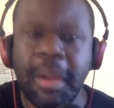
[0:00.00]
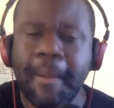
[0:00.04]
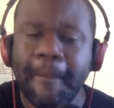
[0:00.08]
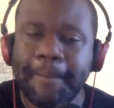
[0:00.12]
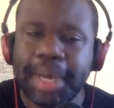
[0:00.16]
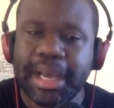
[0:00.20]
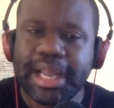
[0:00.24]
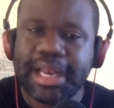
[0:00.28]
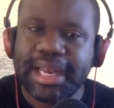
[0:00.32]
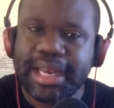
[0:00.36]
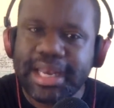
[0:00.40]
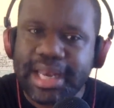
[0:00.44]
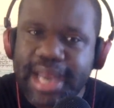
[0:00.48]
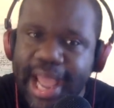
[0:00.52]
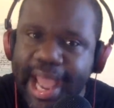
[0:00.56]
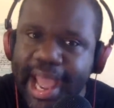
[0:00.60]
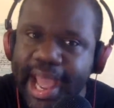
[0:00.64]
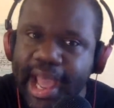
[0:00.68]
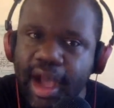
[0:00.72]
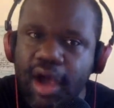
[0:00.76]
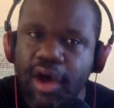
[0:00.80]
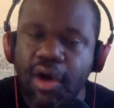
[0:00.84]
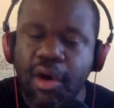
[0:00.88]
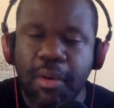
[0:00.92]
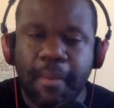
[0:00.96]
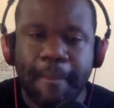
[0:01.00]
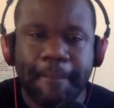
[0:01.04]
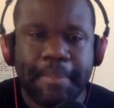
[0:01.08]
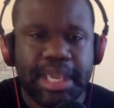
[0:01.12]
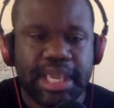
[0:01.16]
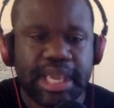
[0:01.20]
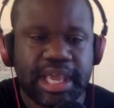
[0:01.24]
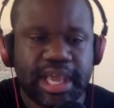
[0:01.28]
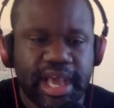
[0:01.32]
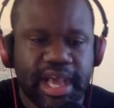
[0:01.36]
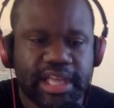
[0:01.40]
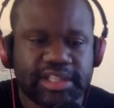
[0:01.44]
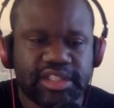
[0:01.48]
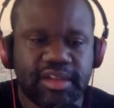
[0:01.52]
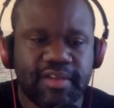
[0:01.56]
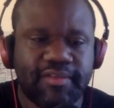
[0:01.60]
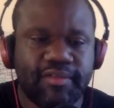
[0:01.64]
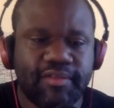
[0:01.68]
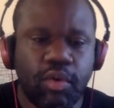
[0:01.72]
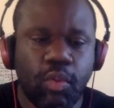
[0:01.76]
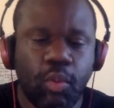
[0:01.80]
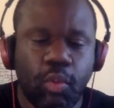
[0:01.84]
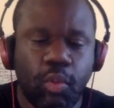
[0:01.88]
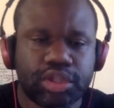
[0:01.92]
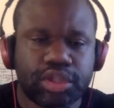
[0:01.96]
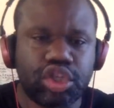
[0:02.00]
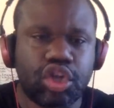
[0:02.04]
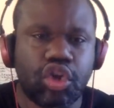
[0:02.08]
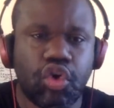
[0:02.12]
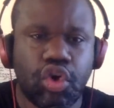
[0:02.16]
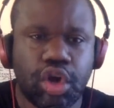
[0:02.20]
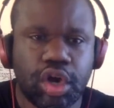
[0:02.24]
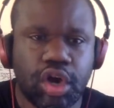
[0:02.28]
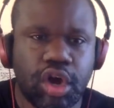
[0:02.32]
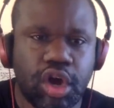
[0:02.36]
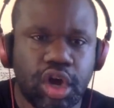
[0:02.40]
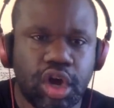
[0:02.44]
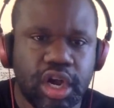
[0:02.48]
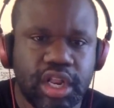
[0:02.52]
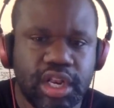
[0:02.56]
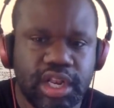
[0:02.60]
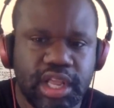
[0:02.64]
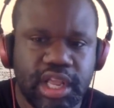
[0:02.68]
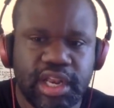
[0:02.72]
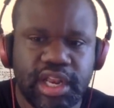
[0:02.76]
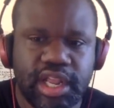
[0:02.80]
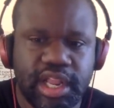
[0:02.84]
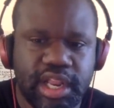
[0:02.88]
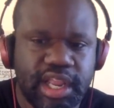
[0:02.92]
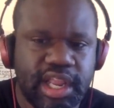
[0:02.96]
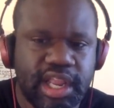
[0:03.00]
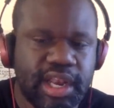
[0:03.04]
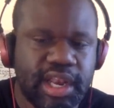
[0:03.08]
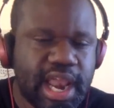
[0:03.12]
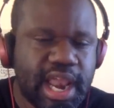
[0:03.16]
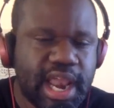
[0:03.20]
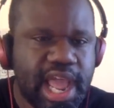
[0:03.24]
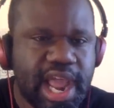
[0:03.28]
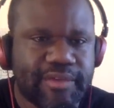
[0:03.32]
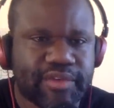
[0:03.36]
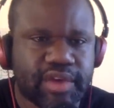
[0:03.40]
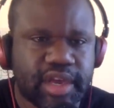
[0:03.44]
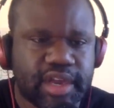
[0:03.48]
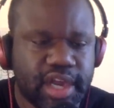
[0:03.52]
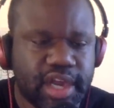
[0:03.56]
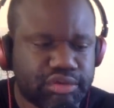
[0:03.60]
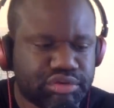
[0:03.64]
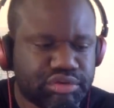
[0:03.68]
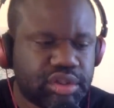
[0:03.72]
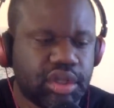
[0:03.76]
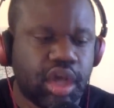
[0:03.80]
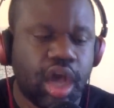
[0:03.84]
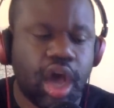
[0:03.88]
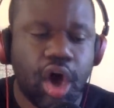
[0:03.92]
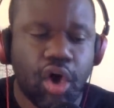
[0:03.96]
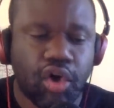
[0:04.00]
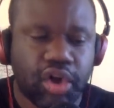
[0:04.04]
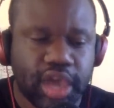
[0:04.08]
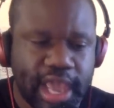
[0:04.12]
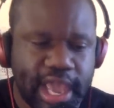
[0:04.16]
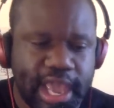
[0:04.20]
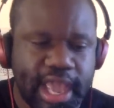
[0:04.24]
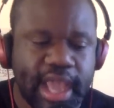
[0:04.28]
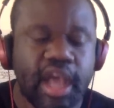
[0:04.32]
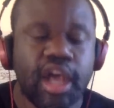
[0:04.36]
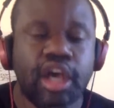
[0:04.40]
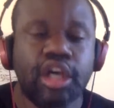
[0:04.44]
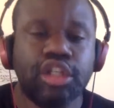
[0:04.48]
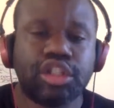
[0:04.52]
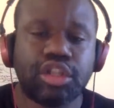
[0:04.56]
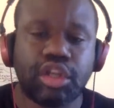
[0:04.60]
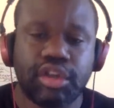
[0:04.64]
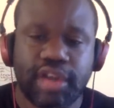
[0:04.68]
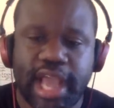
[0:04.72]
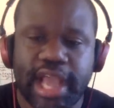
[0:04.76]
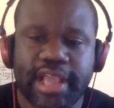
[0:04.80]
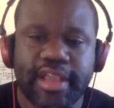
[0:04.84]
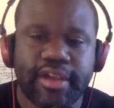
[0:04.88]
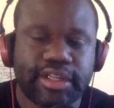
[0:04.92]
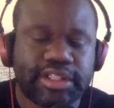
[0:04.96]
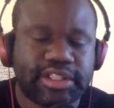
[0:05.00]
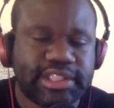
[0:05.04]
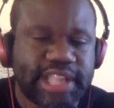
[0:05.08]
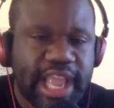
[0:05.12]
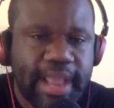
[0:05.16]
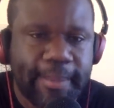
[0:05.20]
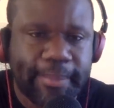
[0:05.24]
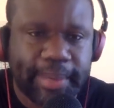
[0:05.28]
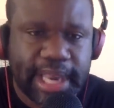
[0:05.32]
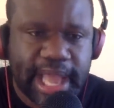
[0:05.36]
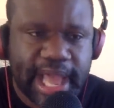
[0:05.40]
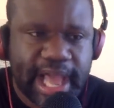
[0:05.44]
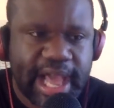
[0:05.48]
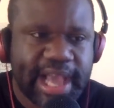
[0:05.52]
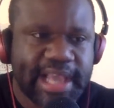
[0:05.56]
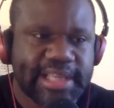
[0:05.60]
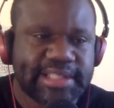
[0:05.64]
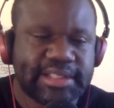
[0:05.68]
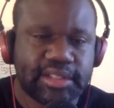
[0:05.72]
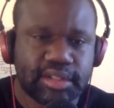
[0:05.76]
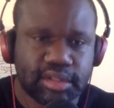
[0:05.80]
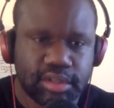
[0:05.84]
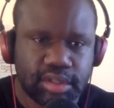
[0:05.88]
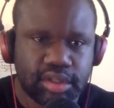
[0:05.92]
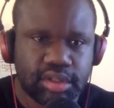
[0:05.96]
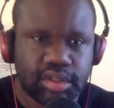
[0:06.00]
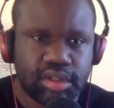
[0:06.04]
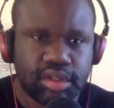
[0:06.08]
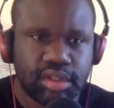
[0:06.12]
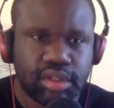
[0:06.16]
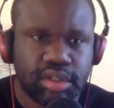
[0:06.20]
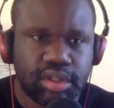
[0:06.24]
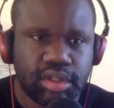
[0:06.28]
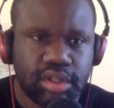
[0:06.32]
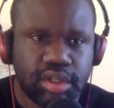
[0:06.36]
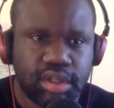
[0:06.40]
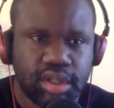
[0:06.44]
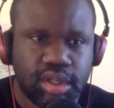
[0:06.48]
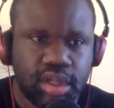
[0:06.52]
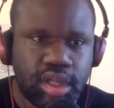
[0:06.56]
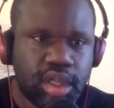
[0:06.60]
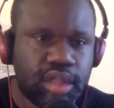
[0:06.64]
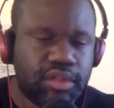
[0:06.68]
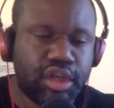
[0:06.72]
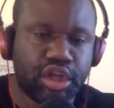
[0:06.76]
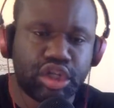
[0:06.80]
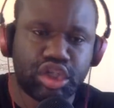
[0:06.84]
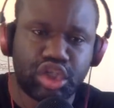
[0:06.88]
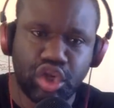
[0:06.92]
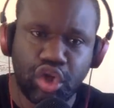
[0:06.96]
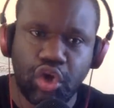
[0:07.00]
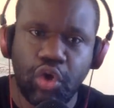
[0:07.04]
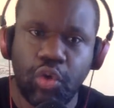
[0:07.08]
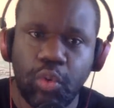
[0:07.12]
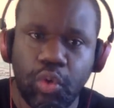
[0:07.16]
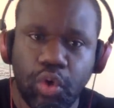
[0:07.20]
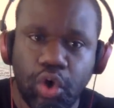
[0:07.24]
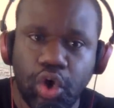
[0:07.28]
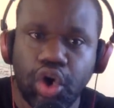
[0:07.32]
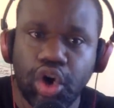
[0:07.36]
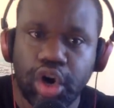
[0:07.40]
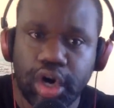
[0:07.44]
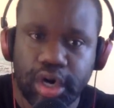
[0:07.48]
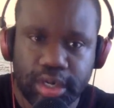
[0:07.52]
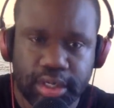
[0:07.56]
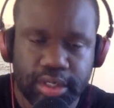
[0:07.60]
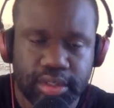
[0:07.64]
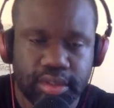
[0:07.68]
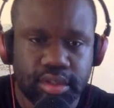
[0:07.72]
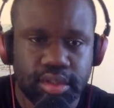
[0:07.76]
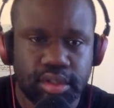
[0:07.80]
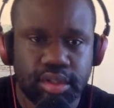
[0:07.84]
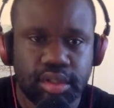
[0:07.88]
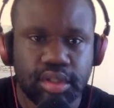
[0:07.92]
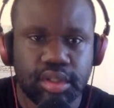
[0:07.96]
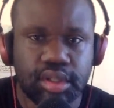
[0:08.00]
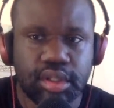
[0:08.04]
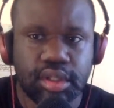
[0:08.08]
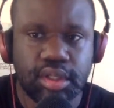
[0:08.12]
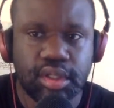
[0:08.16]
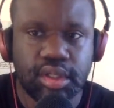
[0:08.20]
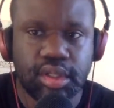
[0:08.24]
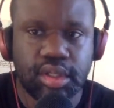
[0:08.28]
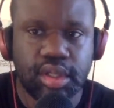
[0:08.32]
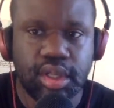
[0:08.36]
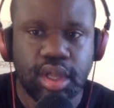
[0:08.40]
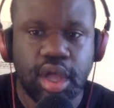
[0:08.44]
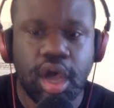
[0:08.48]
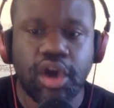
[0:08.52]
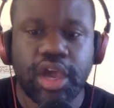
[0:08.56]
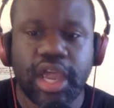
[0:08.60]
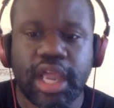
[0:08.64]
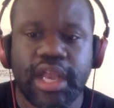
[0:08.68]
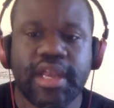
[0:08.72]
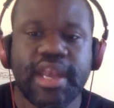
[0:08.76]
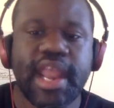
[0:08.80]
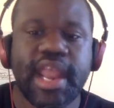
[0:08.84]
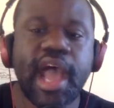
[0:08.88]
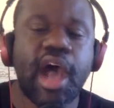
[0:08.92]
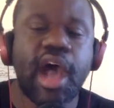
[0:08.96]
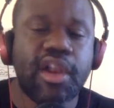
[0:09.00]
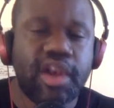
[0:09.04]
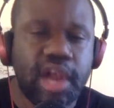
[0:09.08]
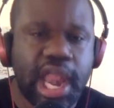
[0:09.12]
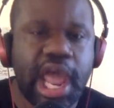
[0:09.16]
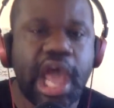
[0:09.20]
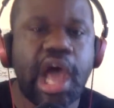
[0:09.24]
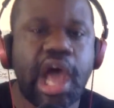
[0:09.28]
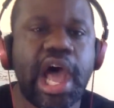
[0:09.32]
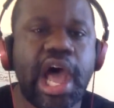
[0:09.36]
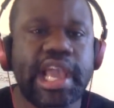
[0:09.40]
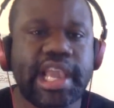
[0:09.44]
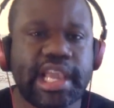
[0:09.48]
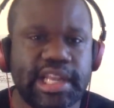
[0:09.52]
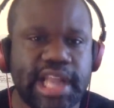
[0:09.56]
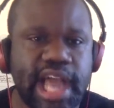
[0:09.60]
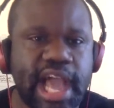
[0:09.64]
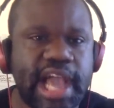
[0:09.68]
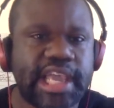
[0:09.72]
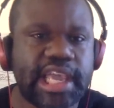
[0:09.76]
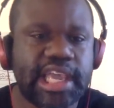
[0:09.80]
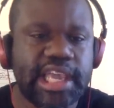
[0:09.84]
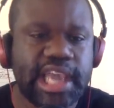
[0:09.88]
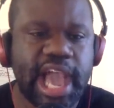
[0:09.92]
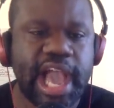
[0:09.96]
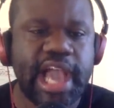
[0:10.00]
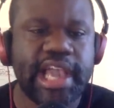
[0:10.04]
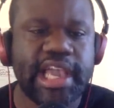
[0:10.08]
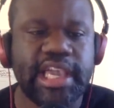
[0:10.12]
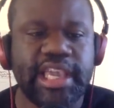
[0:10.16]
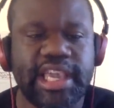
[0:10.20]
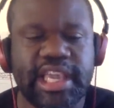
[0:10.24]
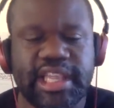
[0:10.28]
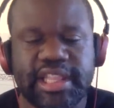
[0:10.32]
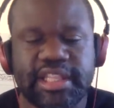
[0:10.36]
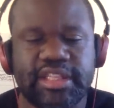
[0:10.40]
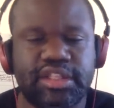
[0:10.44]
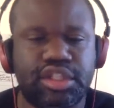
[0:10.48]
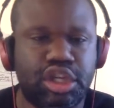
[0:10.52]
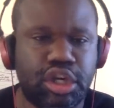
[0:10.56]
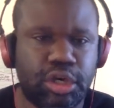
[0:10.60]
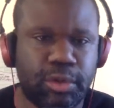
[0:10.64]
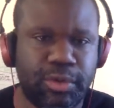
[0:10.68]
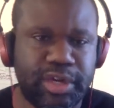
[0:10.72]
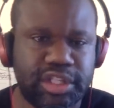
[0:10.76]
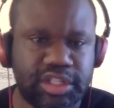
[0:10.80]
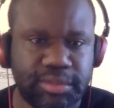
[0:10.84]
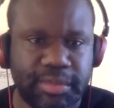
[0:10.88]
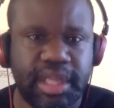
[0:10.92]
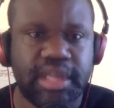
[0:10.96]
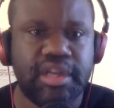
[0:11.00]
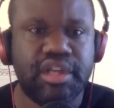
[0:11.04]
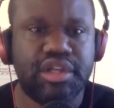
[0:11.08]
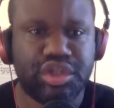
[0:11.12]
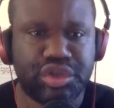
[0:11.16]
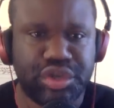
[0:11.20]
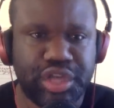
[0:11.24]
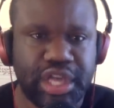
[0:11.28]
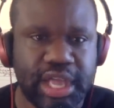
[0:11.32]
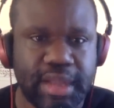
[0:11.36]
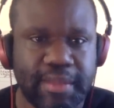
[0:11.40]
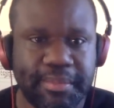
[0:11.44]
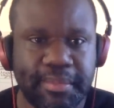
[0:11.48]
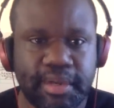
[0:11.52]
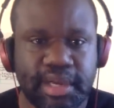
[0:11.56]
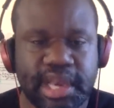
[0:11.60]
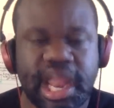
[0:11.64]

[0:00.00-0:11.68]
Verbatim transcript: But now, because of what's going on in, in, in a lot of African countries, okay, so now you're stabilized. There's no war okay, now now I can I can I can get this tourism industry up.